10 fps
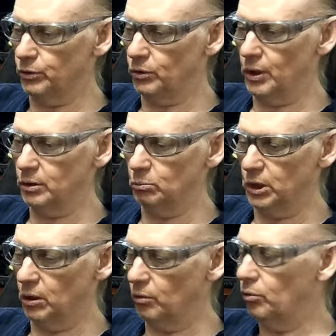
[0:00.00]
You still have to be
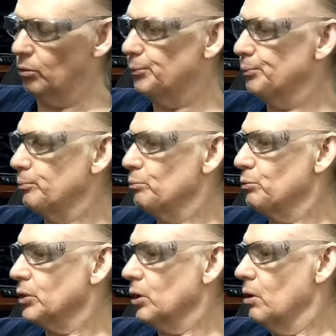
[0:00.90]
careful,
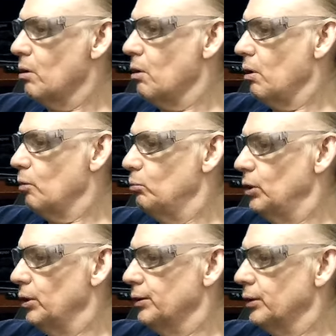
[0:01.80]

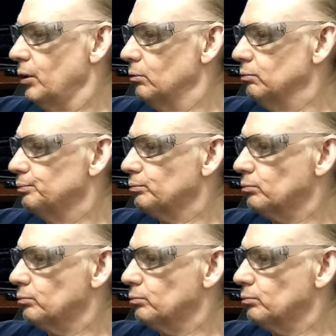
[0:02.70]
but um,